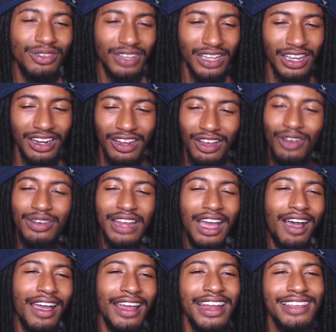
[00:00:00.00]
it could go
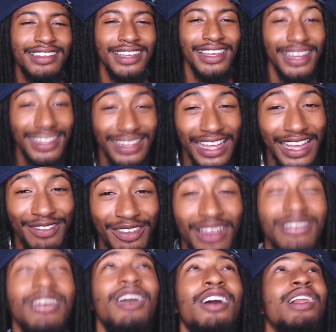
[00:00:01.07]
down, and that's a good thing
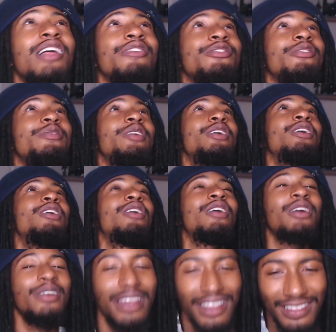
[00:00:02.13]
because all of them are
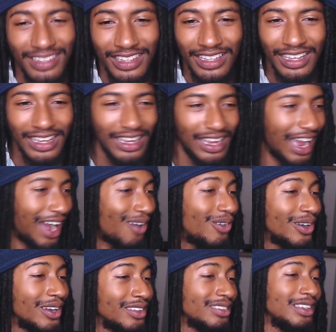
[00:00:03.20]
crazy. I
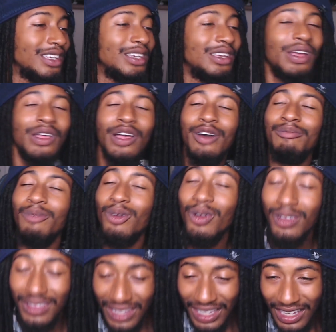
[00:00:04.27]
want to see
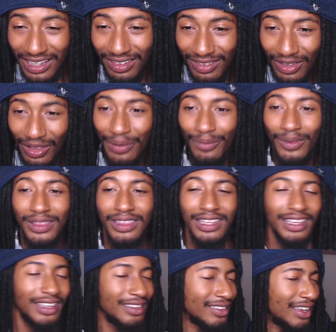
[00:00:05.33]
more things with
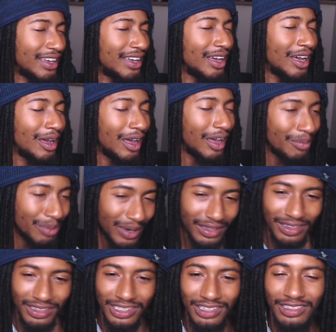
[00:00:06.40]
these uh, uh,
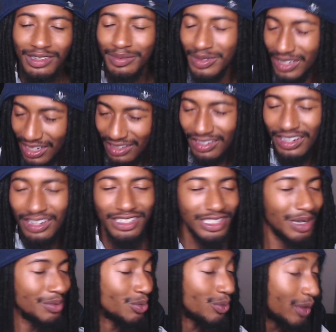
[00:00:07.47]
apprenticeships,
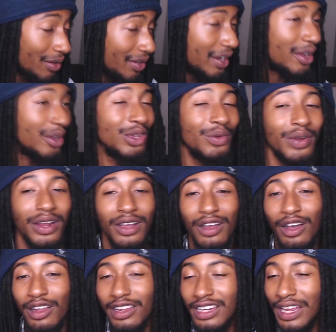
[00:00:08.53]
internships, whatever the hell you want to
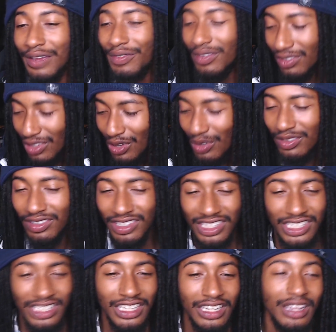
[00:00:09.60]
call it, different students and
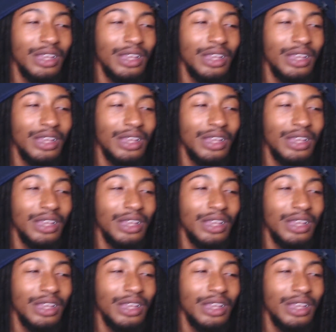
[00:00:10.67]
shit.